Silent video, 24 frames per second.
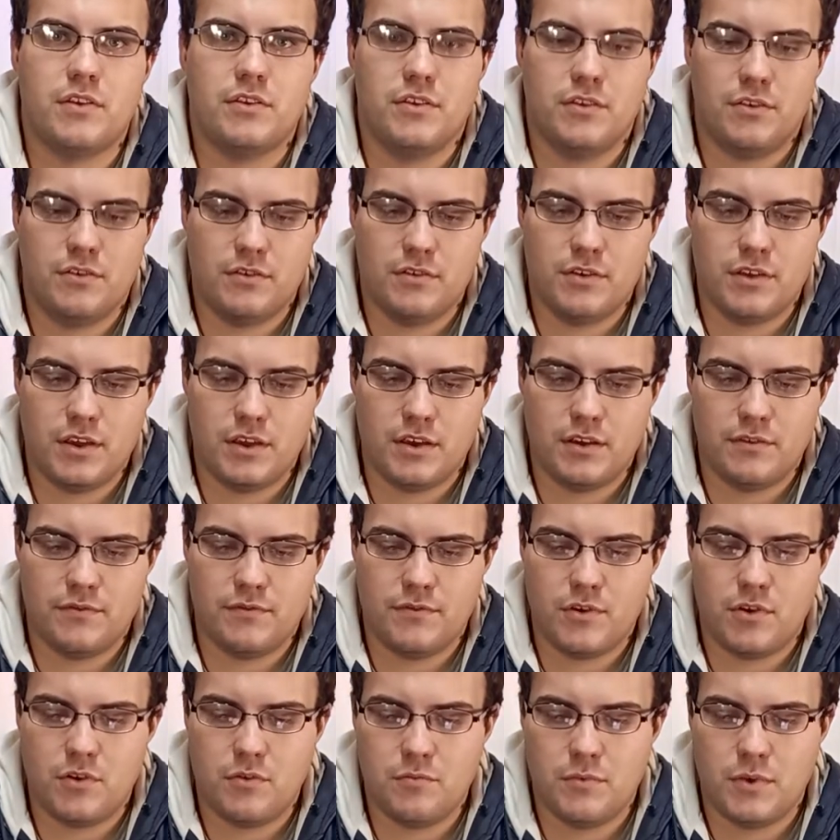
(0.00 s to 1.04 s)
you could get it
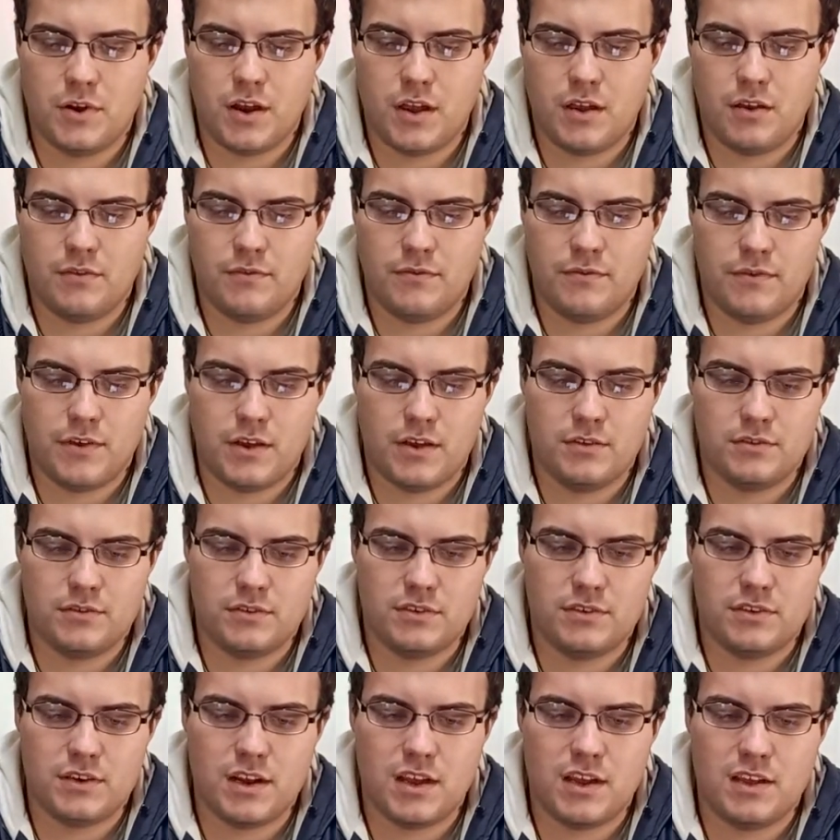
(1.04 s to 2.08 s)
from around
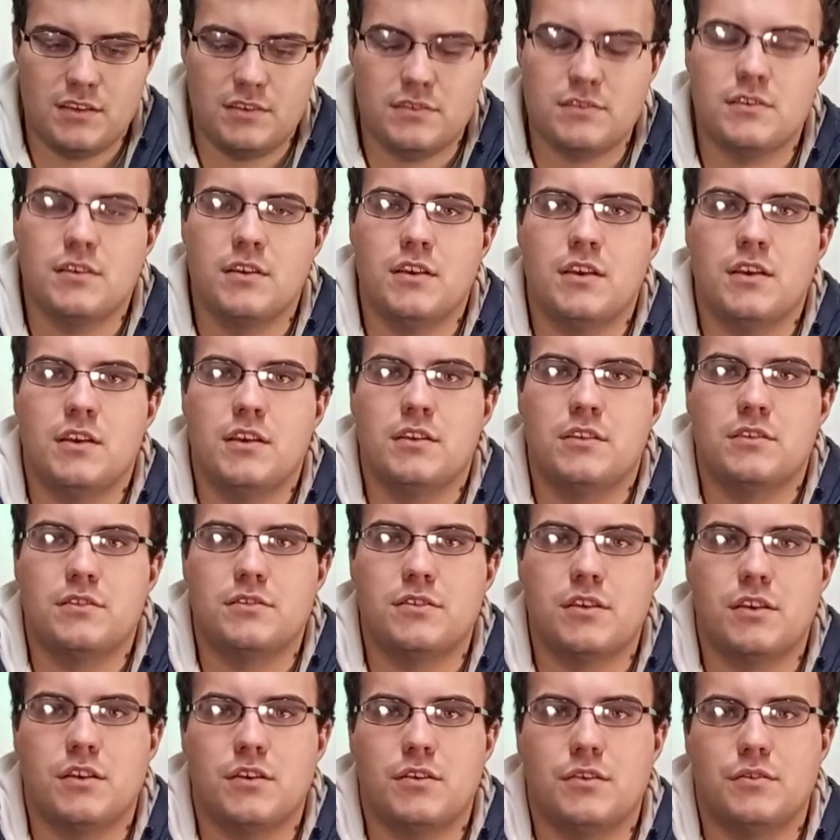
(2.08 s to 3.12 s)
1,000 rands.
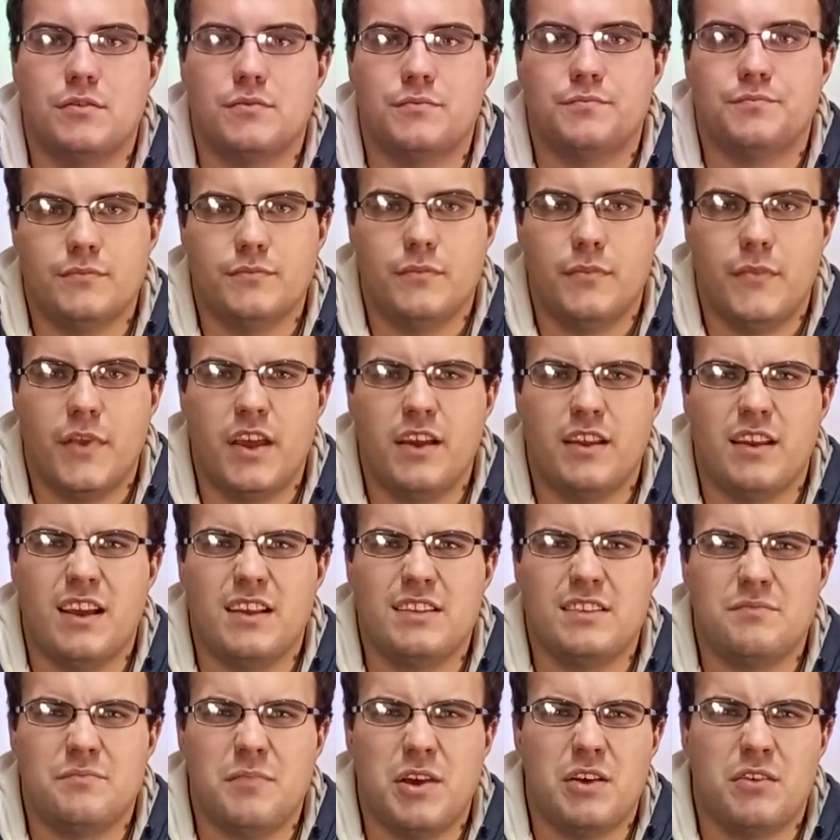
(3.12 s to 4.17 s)
So yeah,
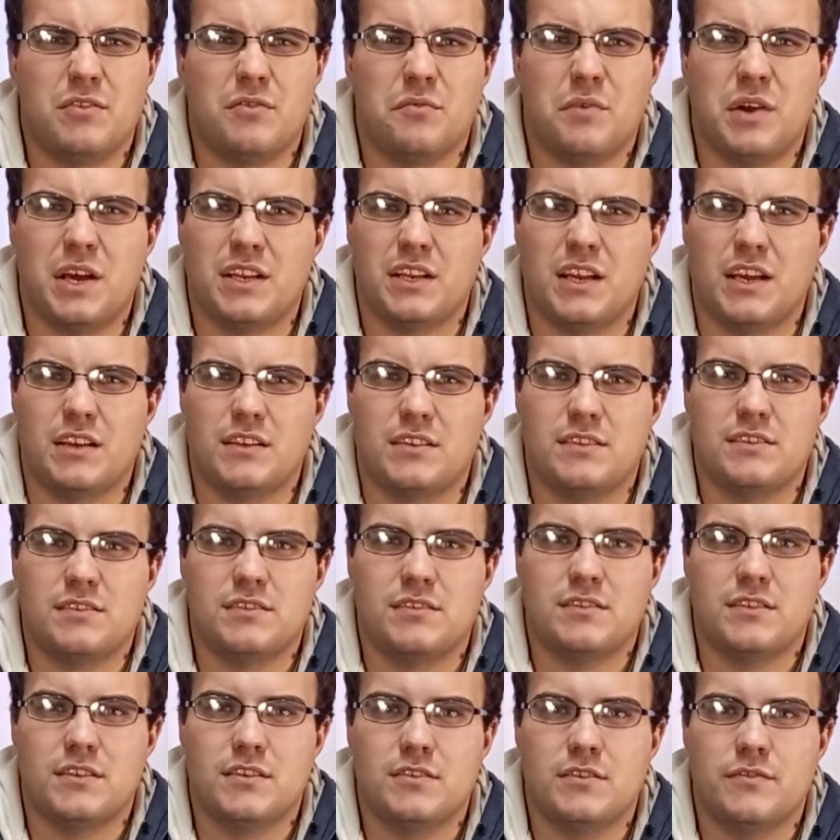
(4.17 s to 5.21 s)
that's about what, like
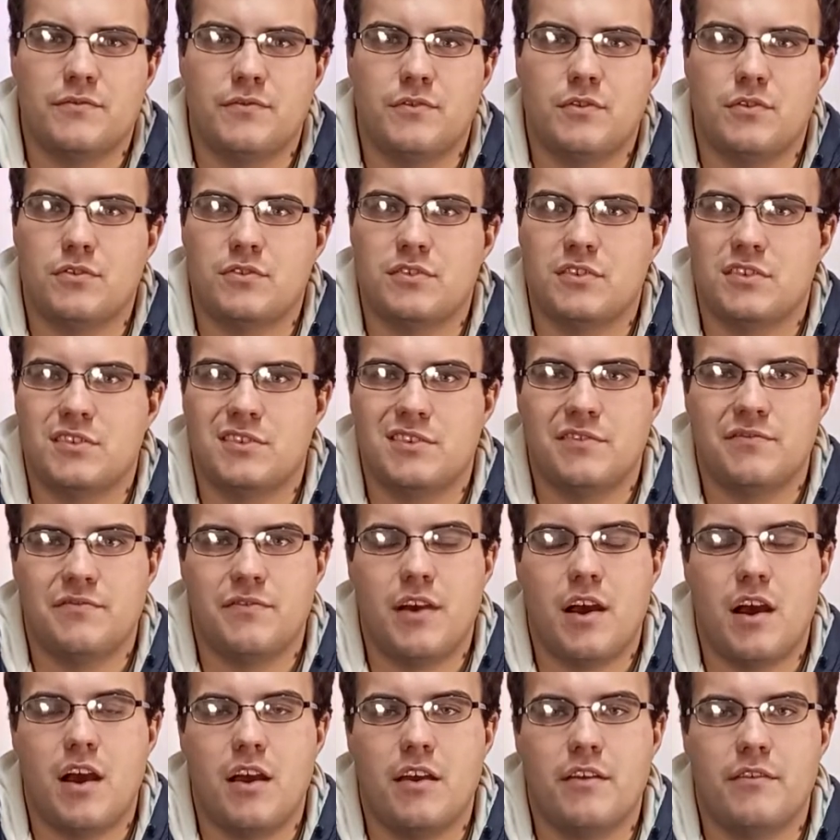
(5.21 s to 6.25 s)

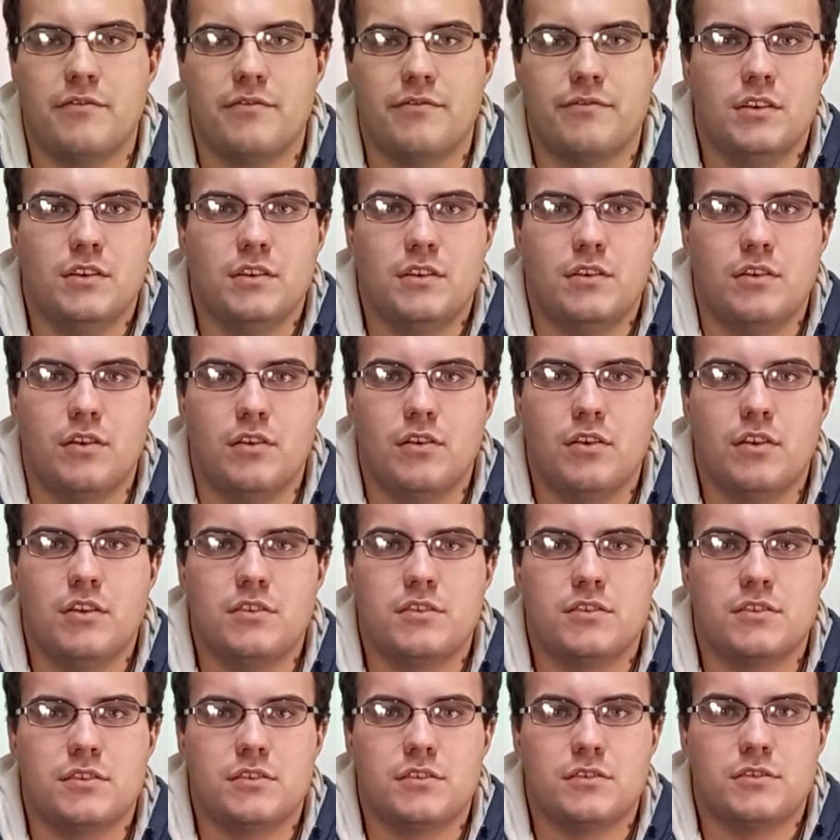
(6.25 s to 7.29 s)

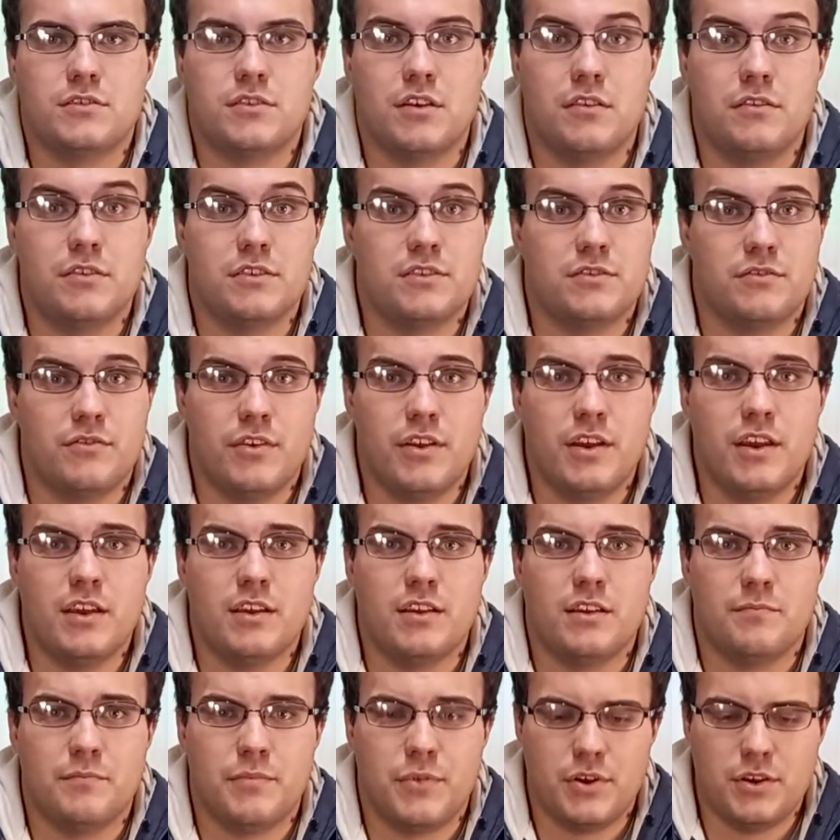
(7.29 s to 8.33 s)
$64-$65. So it's really
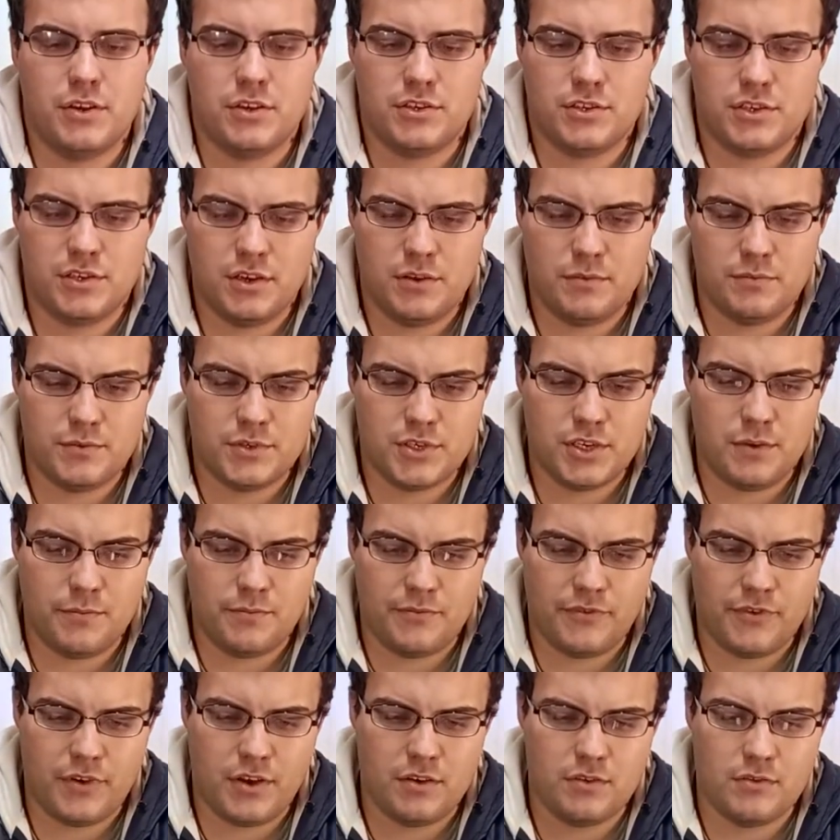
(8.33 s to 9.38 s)
a pretty cheap
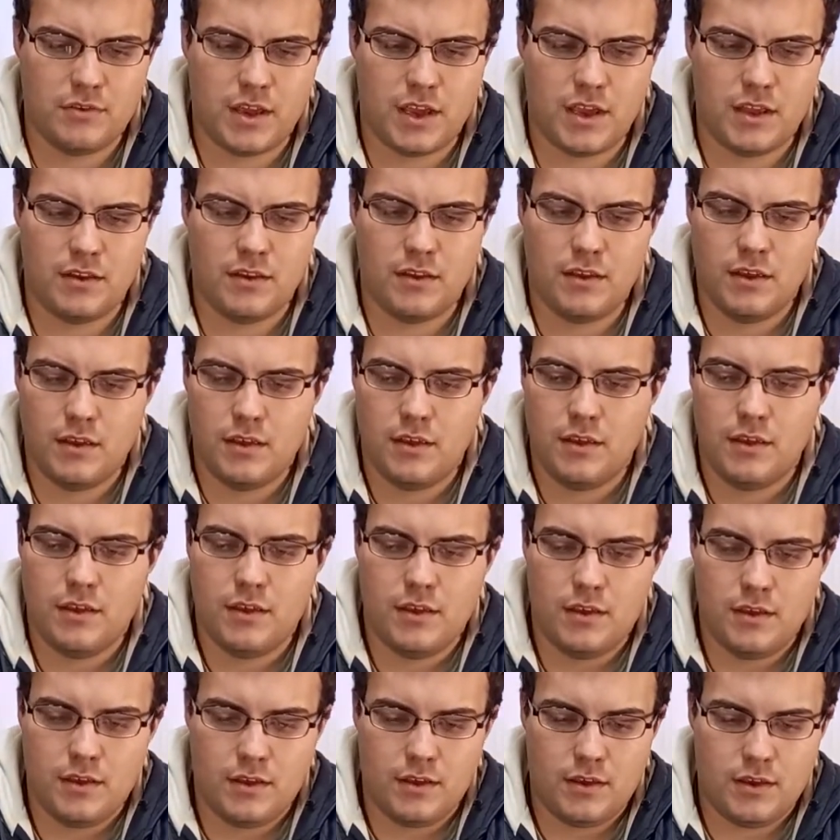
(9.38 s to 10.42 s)
phone, and
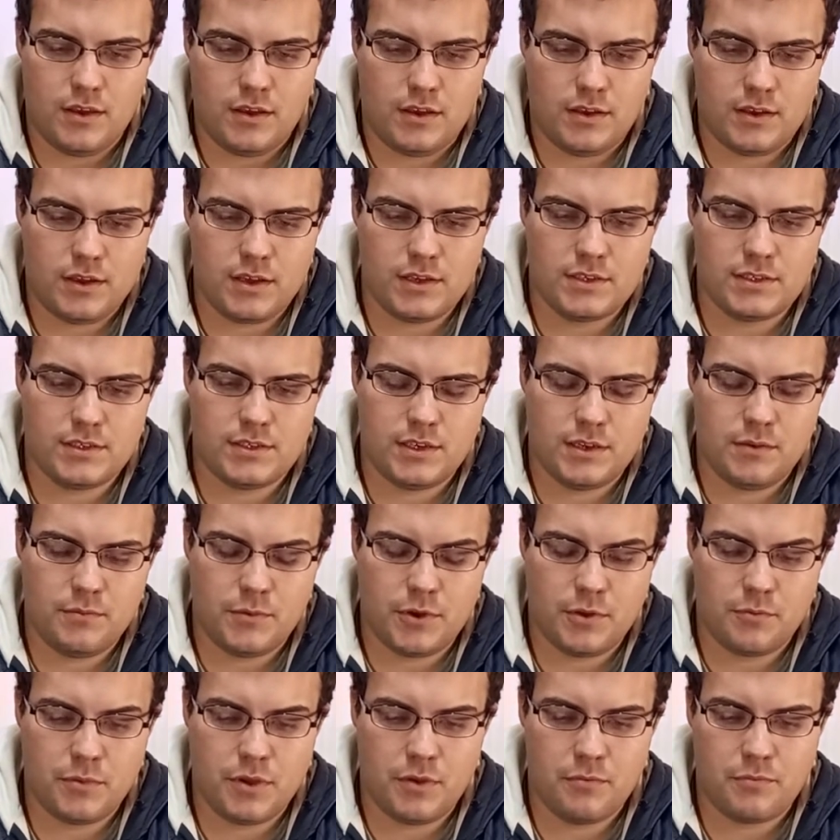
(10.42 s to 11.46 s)
it does seem
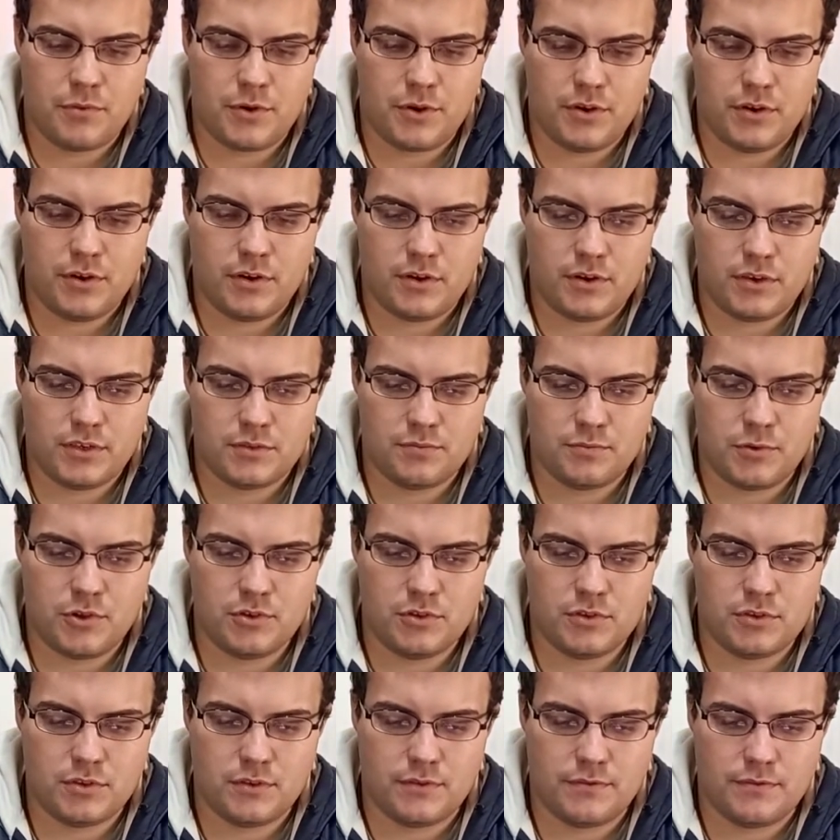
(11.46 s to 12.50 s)
to be pretty
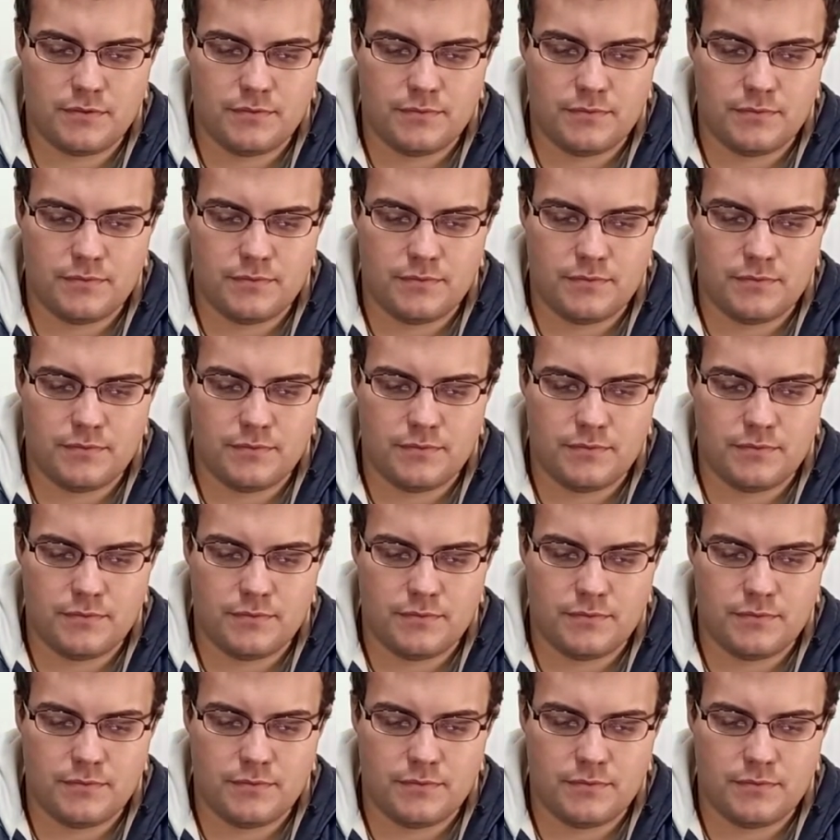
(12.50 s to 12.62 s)
responsive,